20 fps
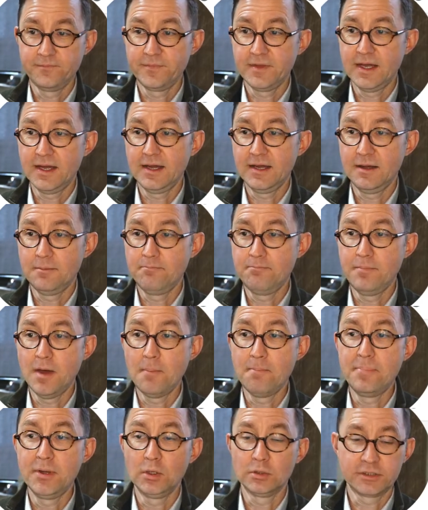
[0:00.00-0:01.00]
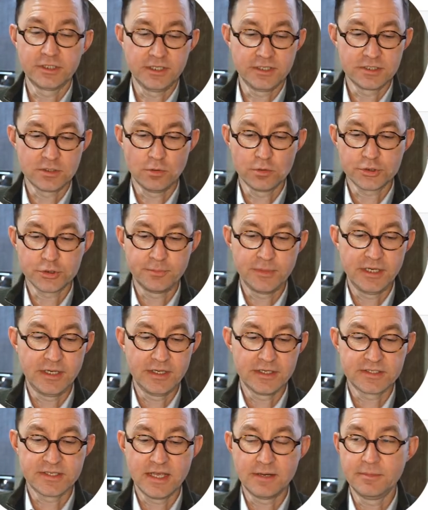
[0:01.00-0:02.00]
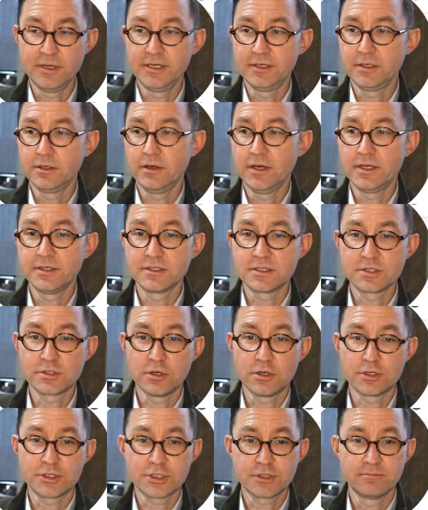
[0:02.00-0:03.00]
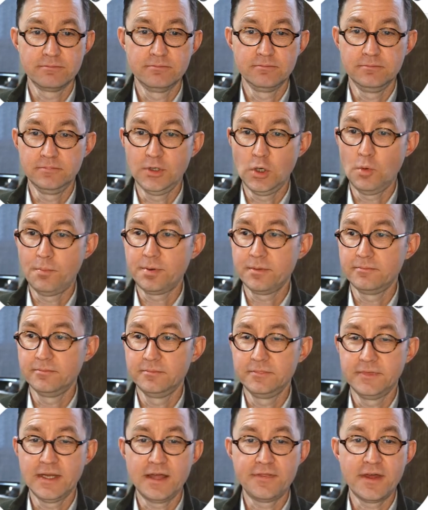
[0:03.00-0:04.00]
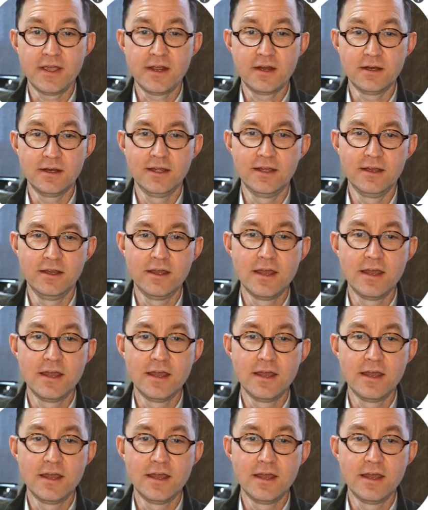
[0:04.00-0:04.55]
uh, a built-in social media segment. Go ahead and search. Nope, not there.